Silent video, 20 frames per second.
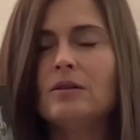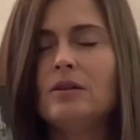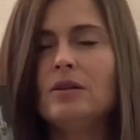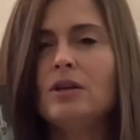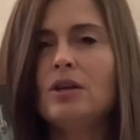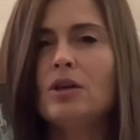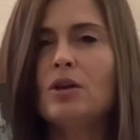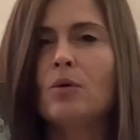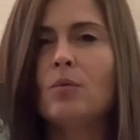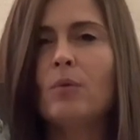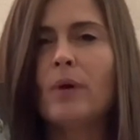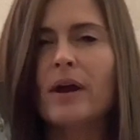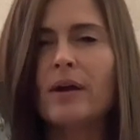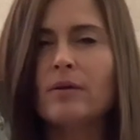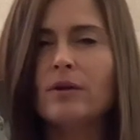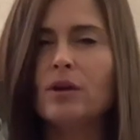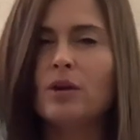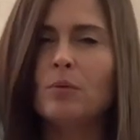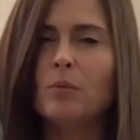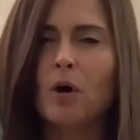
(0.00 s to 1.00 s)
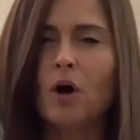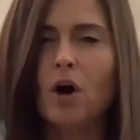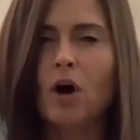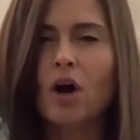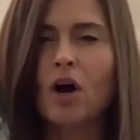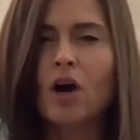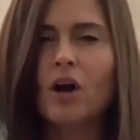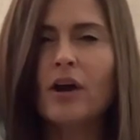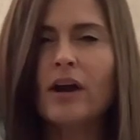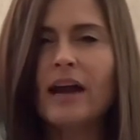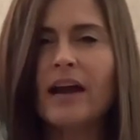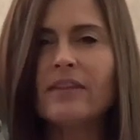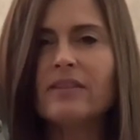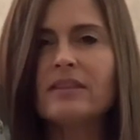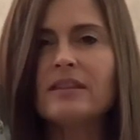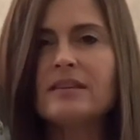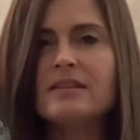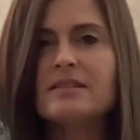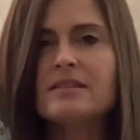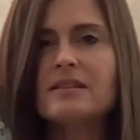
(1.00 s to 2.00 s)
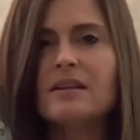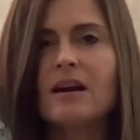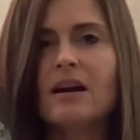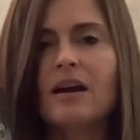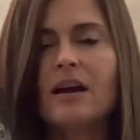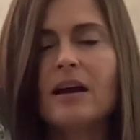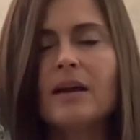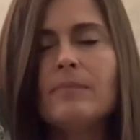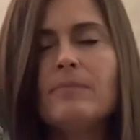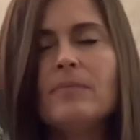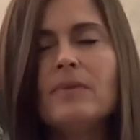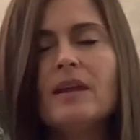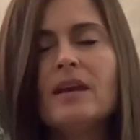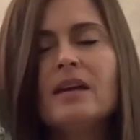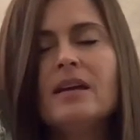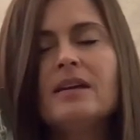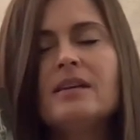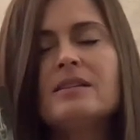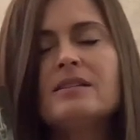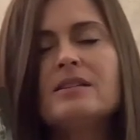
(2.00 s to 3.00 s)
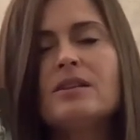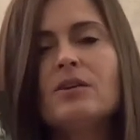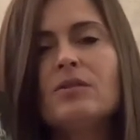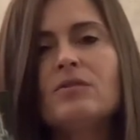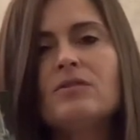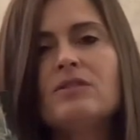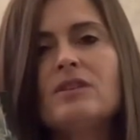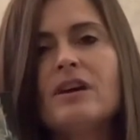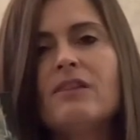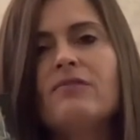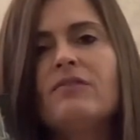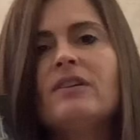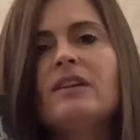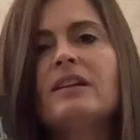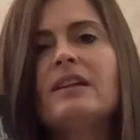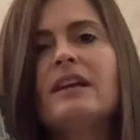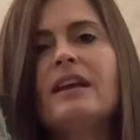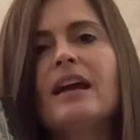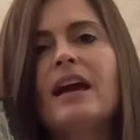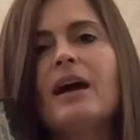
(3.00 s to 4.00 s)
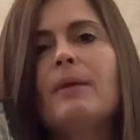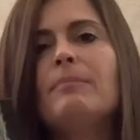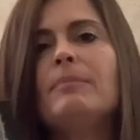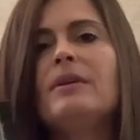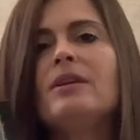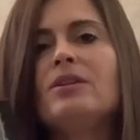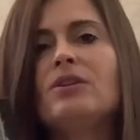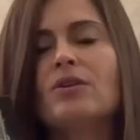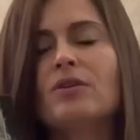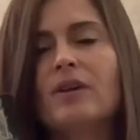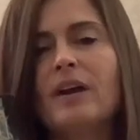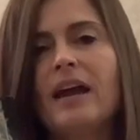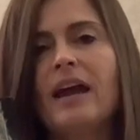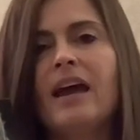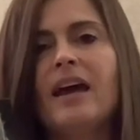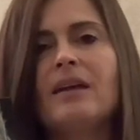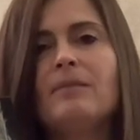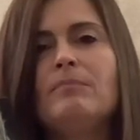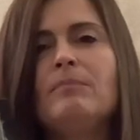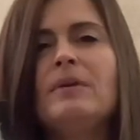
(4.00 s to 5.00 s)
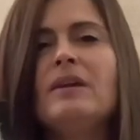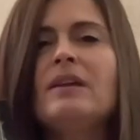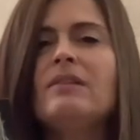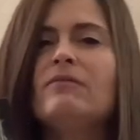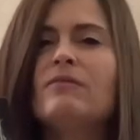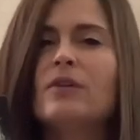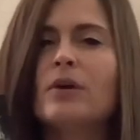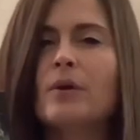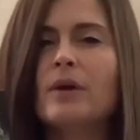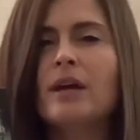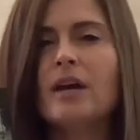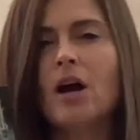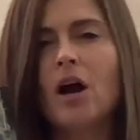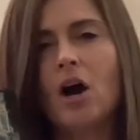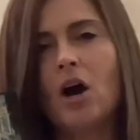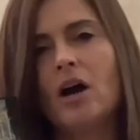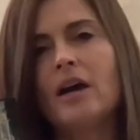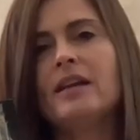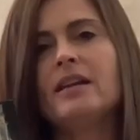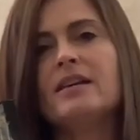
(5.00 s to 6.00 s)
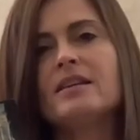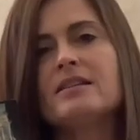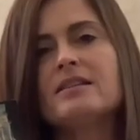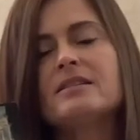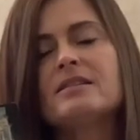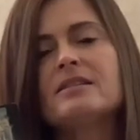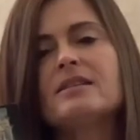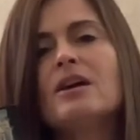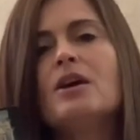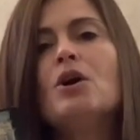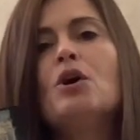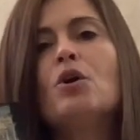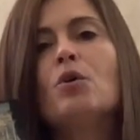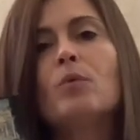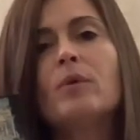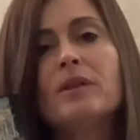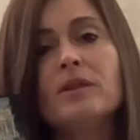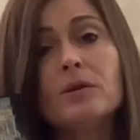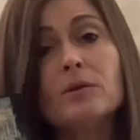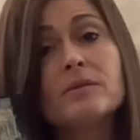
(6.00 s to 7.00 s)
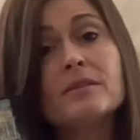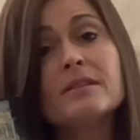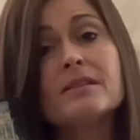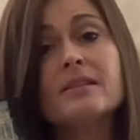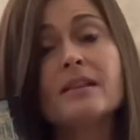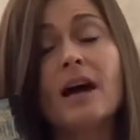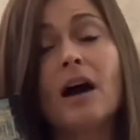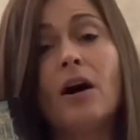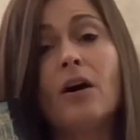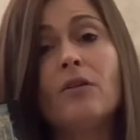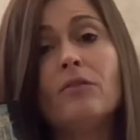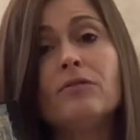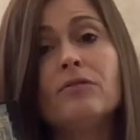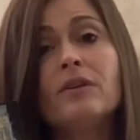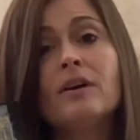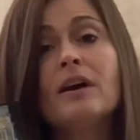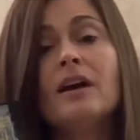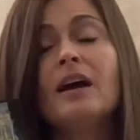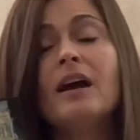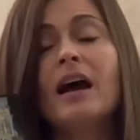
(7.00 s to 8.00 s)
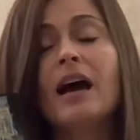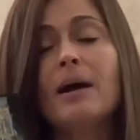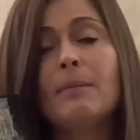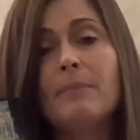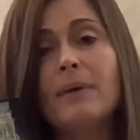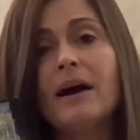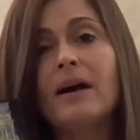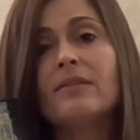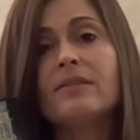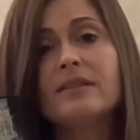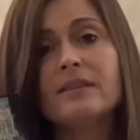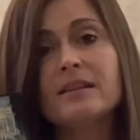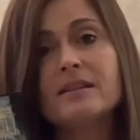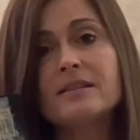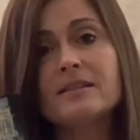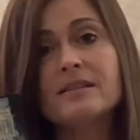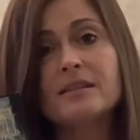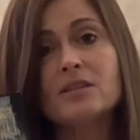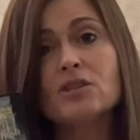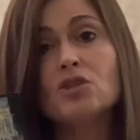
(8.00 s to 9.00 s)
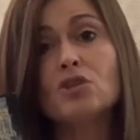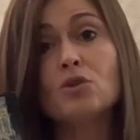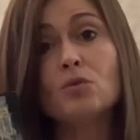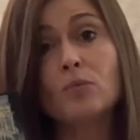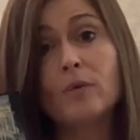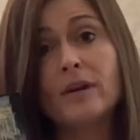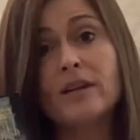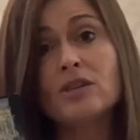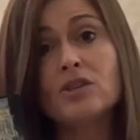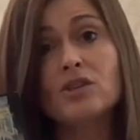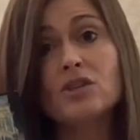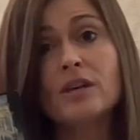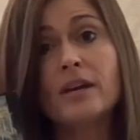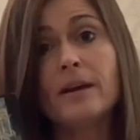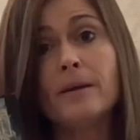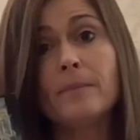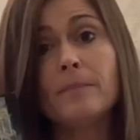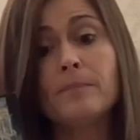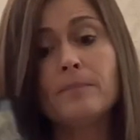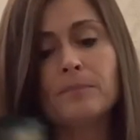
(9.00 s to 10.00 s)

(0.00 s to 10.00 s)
where you are at this time. So you're definitely up in your head, being very honest with yourself about this situation.